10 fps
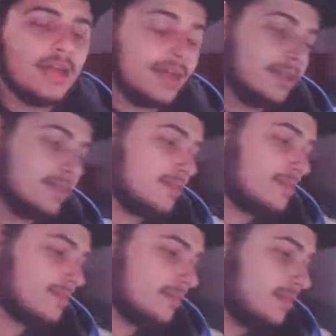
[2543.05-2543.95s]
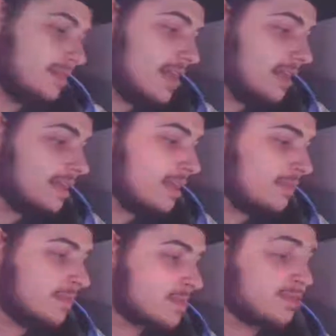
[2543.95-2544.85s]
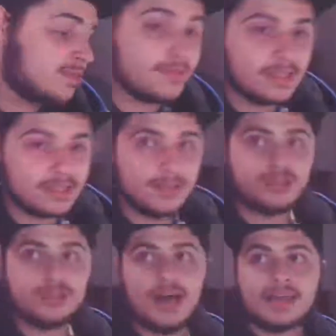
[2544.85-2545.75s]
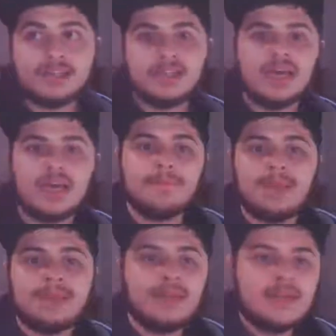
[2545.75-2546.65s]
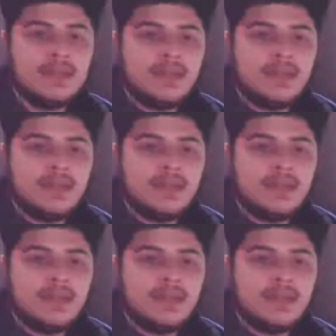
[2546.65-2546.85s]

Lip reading: And the ending of this Christmas special actually got my